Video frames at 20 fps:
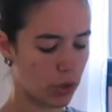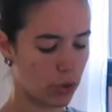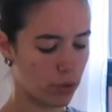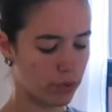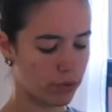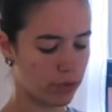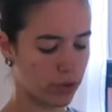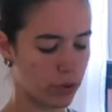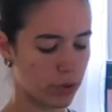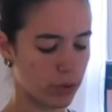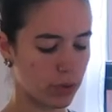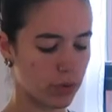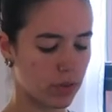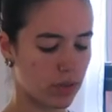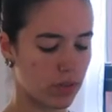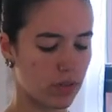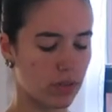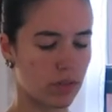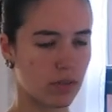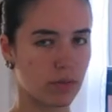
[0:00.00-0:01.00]
Whole
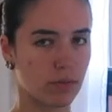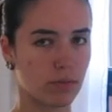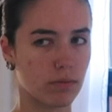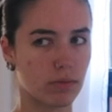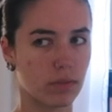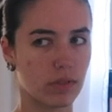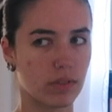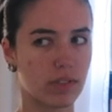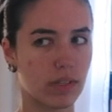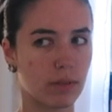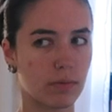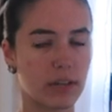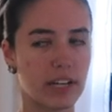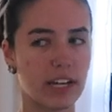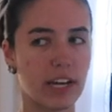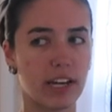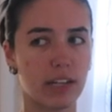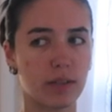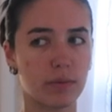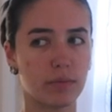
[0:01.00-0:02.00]
Foods because I
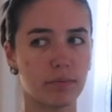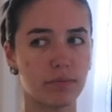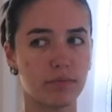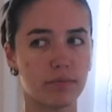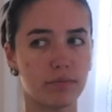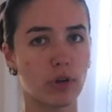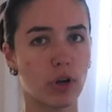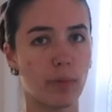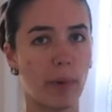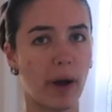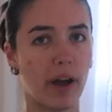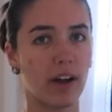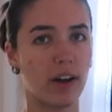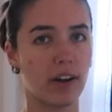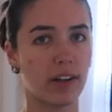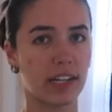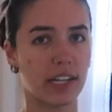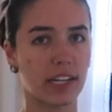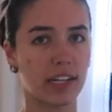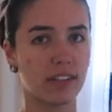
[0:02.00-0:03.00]
ran out of
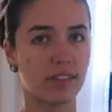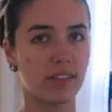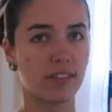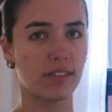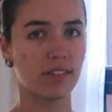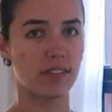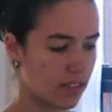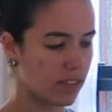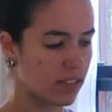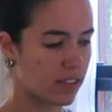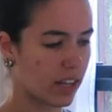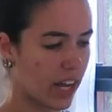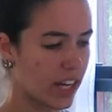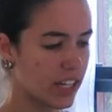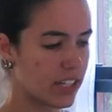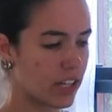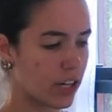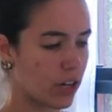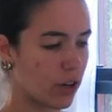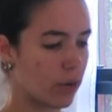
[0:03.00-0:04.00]
probiotics.
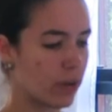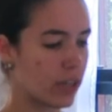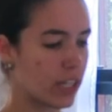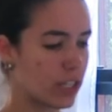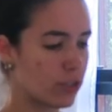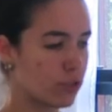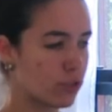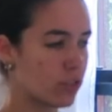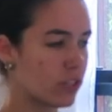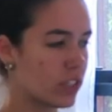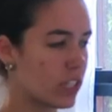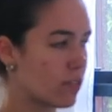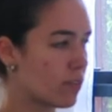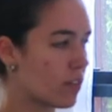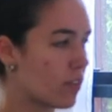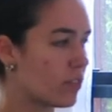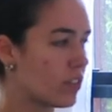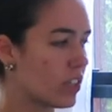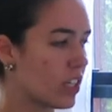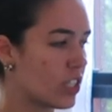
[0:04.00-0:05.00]
Side note, interesting
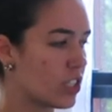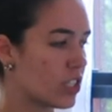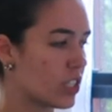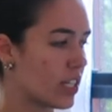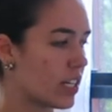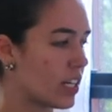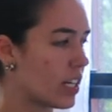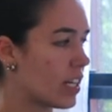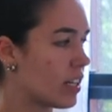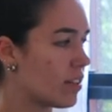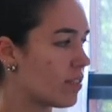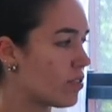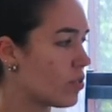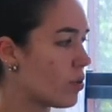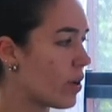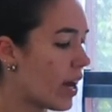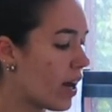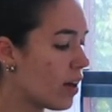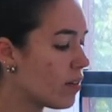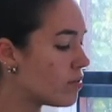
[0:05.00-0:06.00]
revelation. If
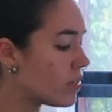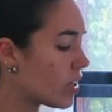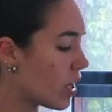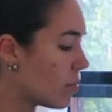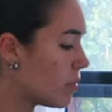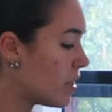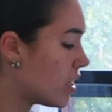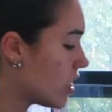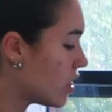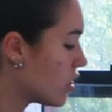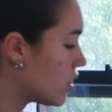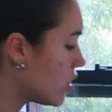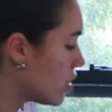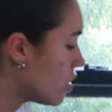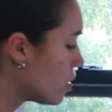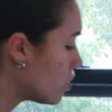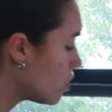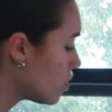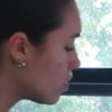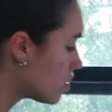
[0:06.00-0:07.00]
you have tummy
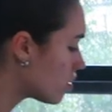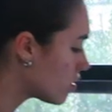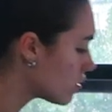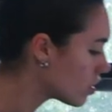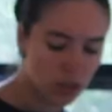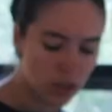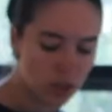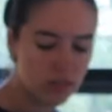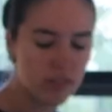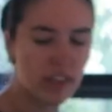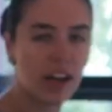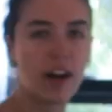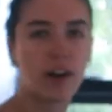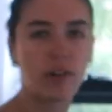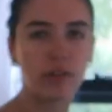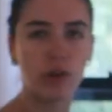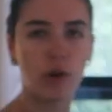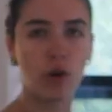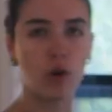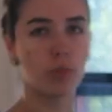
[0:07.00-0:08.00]
issues, turns
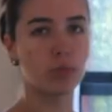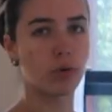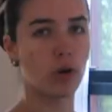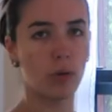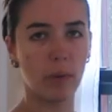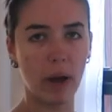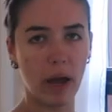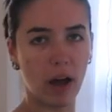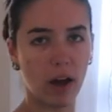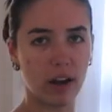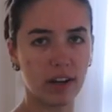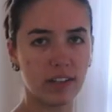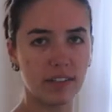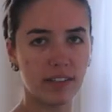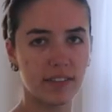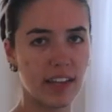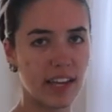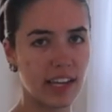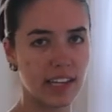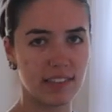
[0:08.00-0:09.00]
out the whole probiotics
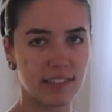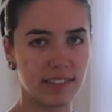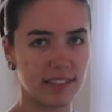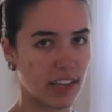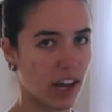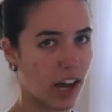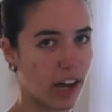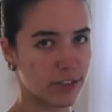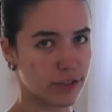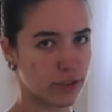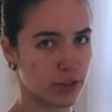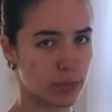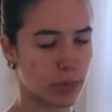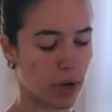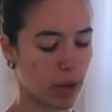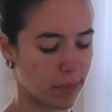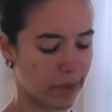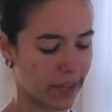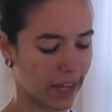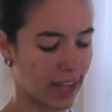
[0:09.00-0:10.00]
thing is not just
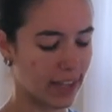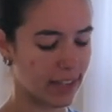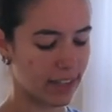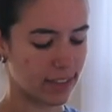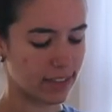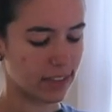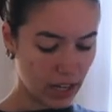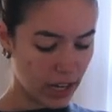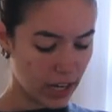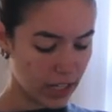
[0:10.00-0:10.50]
propaganda.